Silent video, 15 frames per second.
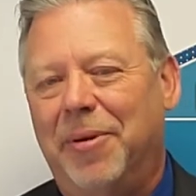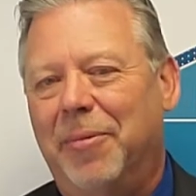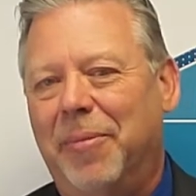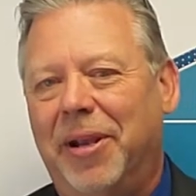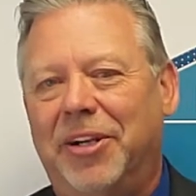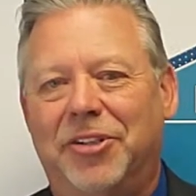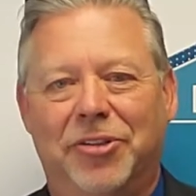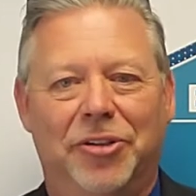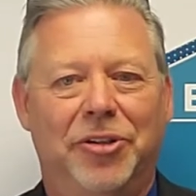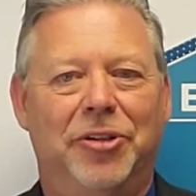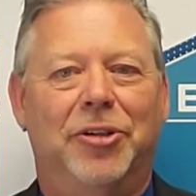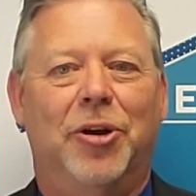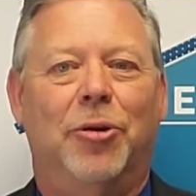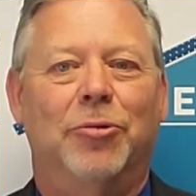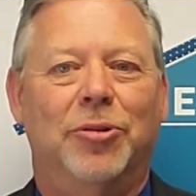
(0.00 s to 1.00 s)
to make sure you
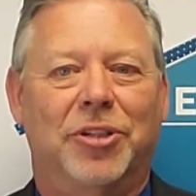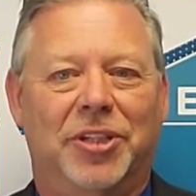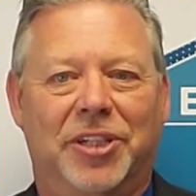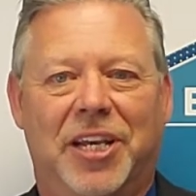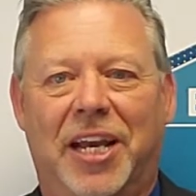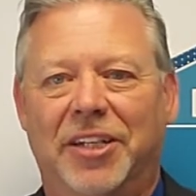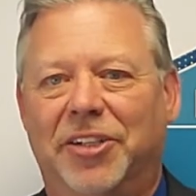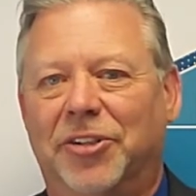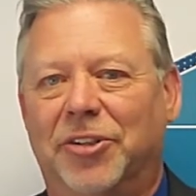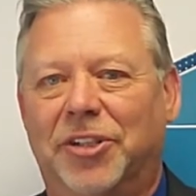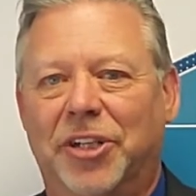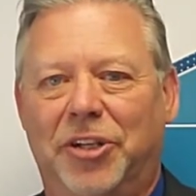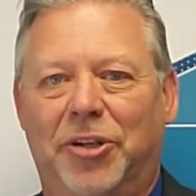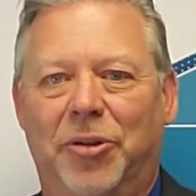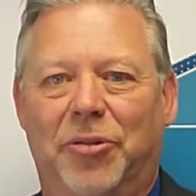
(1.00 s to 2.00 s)
don't schedule
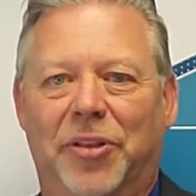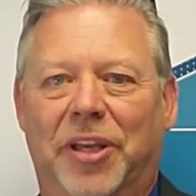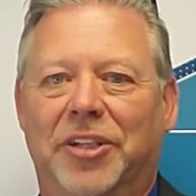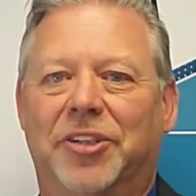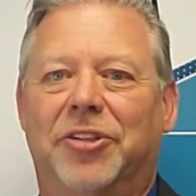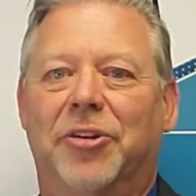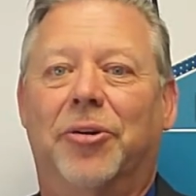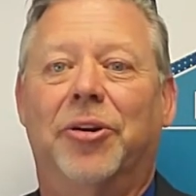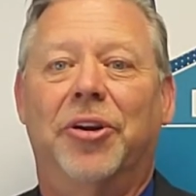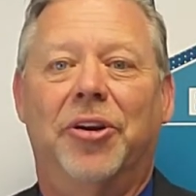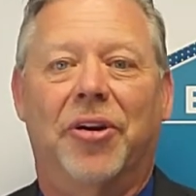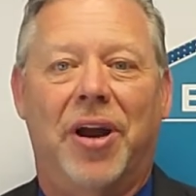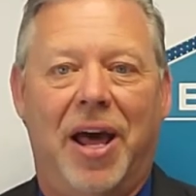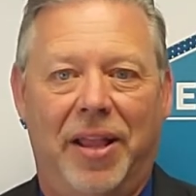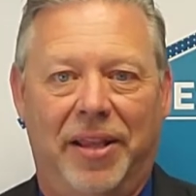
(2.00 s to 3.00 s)
to do things during
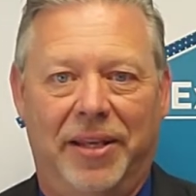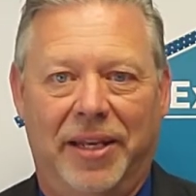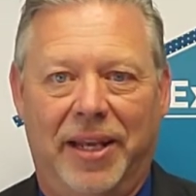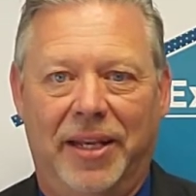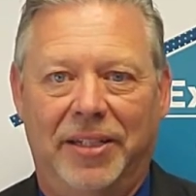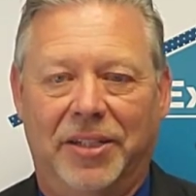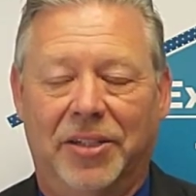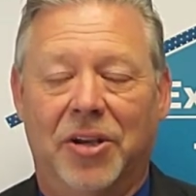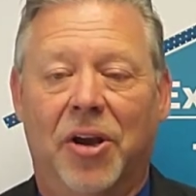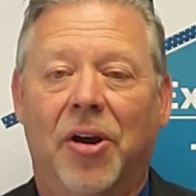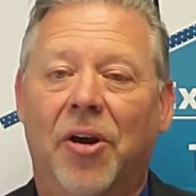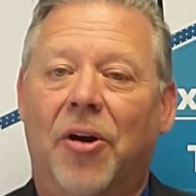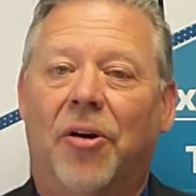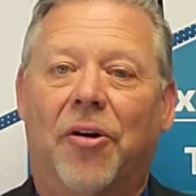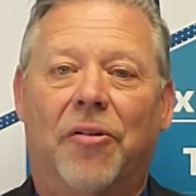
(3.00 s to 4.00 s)
your holidays.
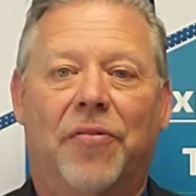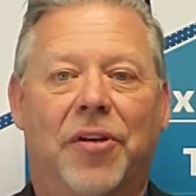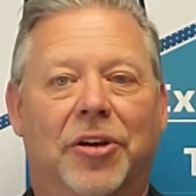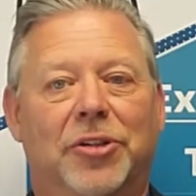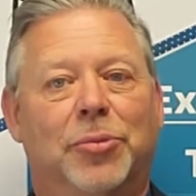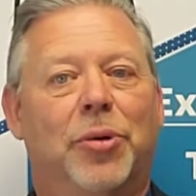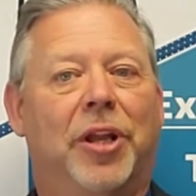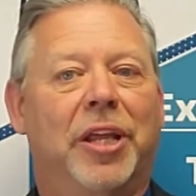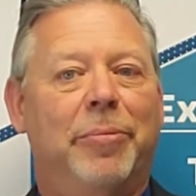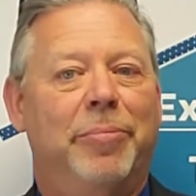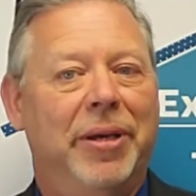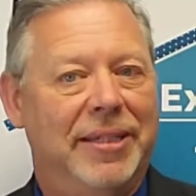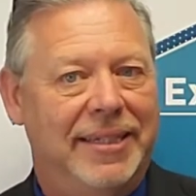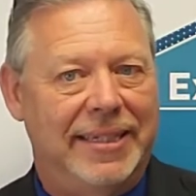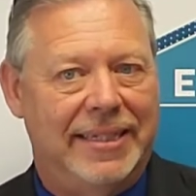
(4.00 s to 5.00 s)
Or if there's really
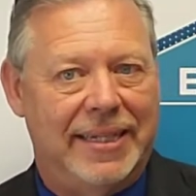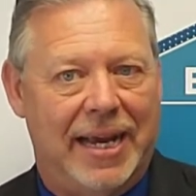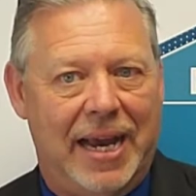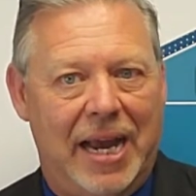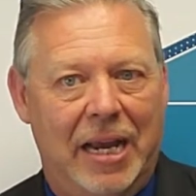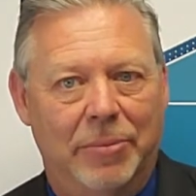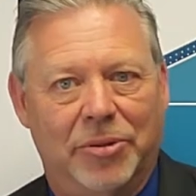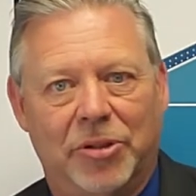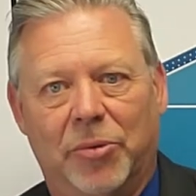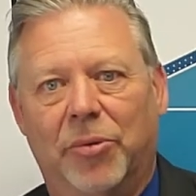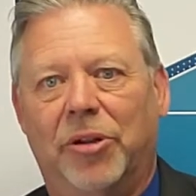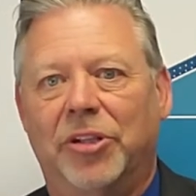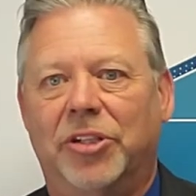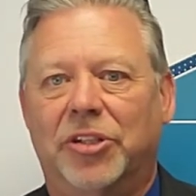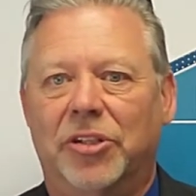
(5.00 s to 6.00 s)
busy times or
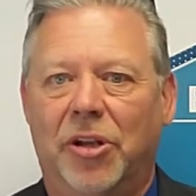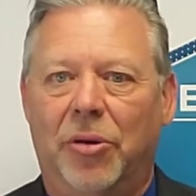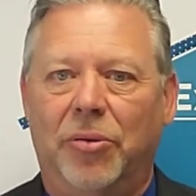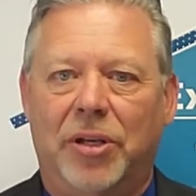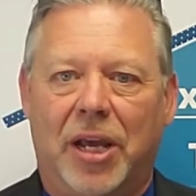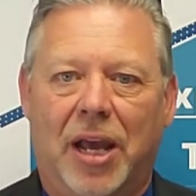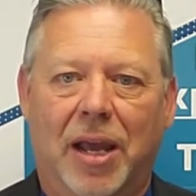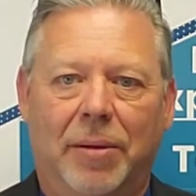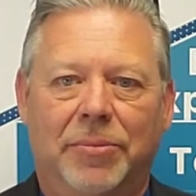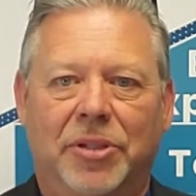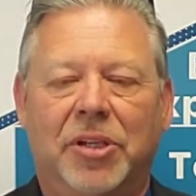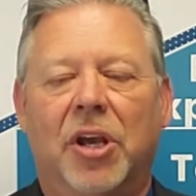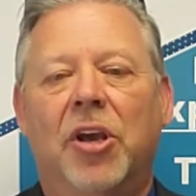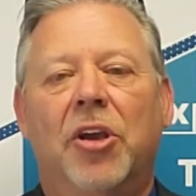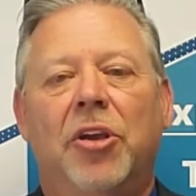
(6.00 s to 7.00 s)
really slow
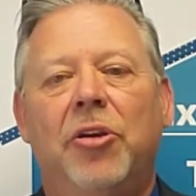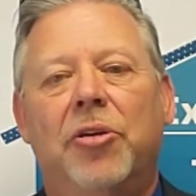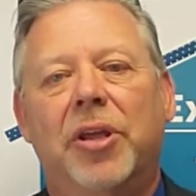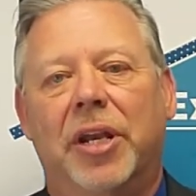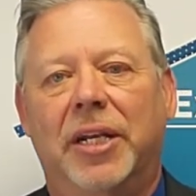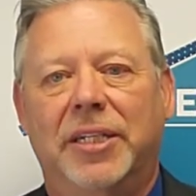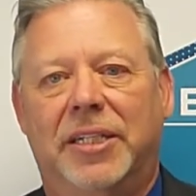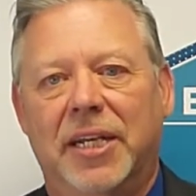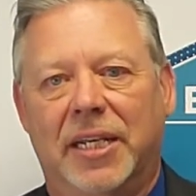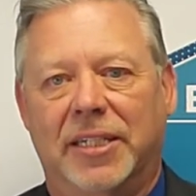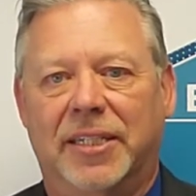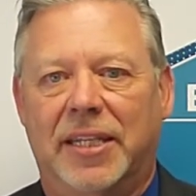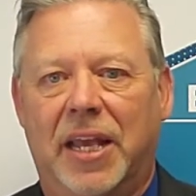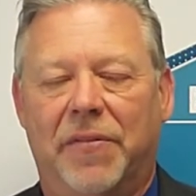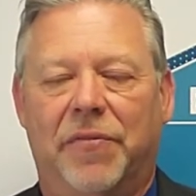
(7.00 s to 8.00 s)
times, you can
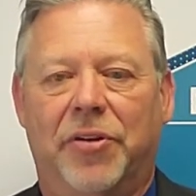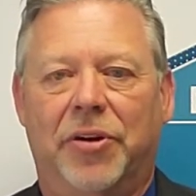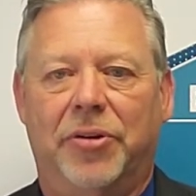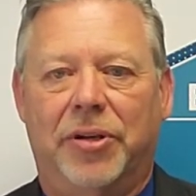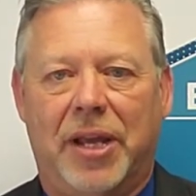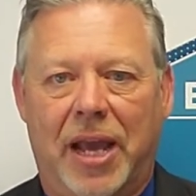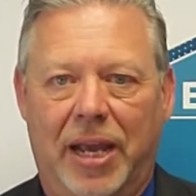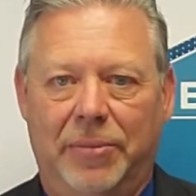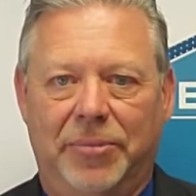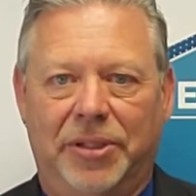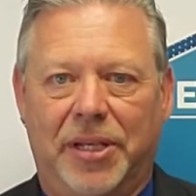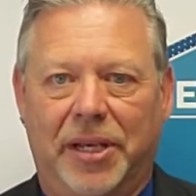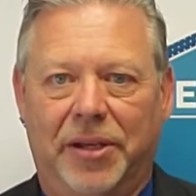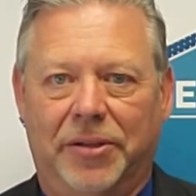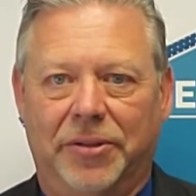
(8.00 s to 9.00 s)
adjust that for your time
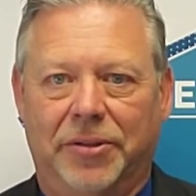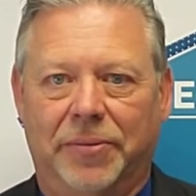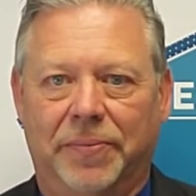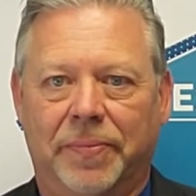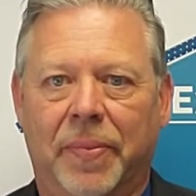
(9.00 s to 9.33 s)
scales.